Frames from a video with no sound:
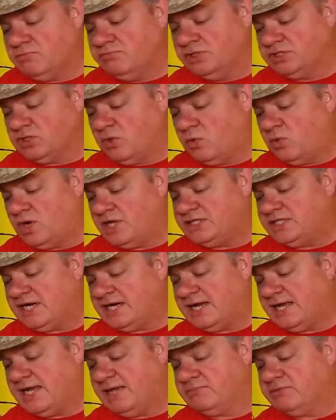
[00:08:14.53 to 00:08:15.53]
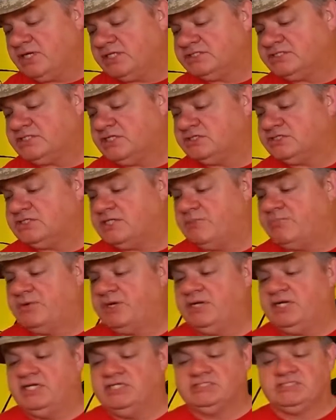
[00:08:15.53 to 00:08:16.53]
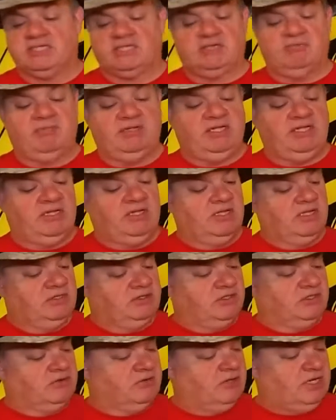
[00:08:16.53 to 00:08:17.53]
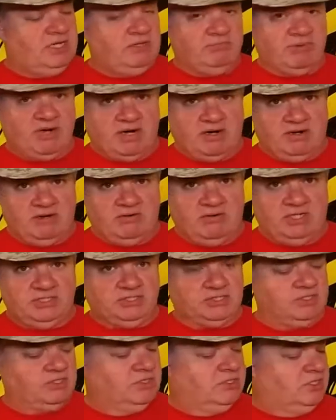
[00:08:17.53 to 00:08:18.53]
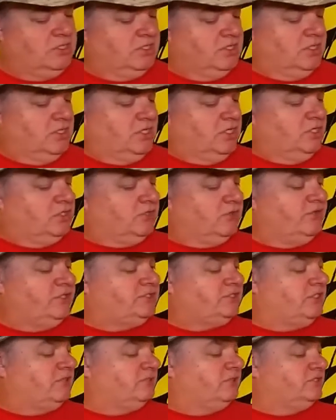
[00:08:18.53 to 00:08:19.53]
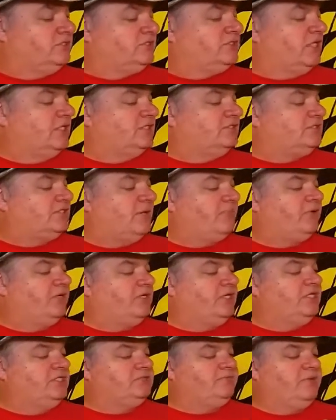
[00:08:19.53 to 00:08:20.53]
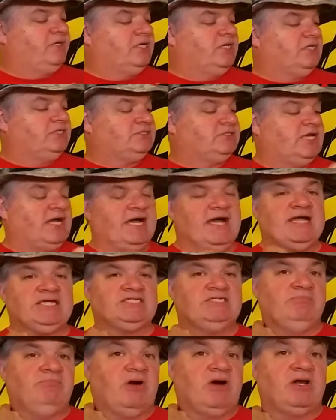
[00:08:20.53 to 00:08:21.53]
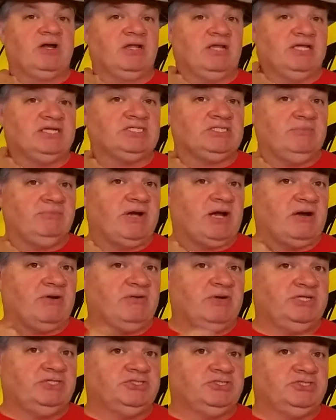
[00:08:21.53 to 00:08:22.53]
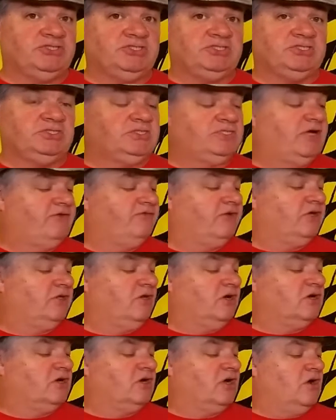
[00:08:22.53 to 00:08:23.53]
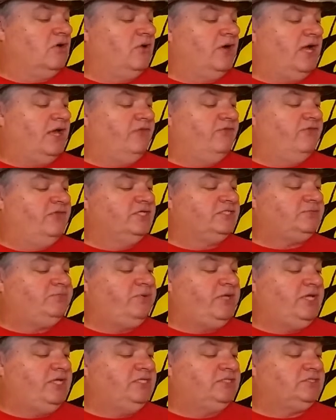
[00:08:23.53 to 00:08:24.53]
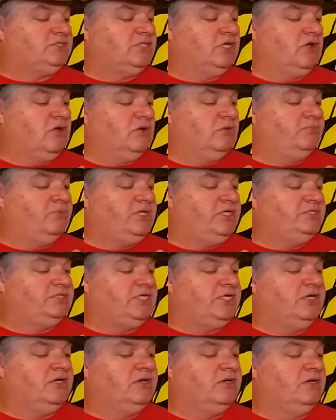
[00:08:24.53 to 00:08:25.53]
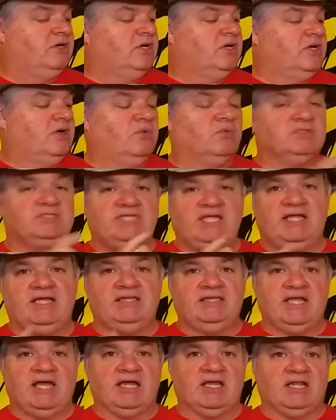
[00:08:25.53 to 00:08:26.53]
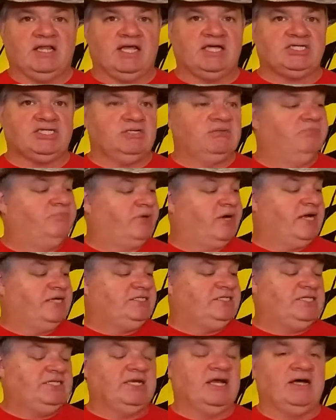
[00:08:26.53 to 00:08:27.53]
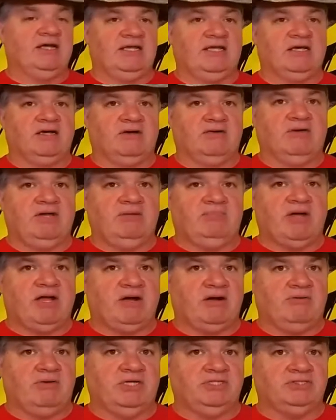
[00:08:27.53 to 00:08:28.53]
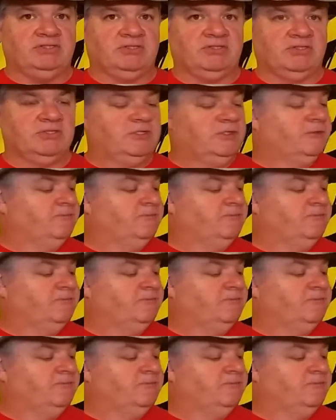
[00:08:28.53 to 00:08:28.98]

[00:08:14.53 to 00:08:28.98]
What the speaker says: But the one that I am going to sell separate is going to be the green Power Ranger. The reason I'm going to sell it separately is because I actually bought a collection of Power Rangers not very long ago, and this piece, the gold piece here, was in that collection, but I did not get a green Power Ranger.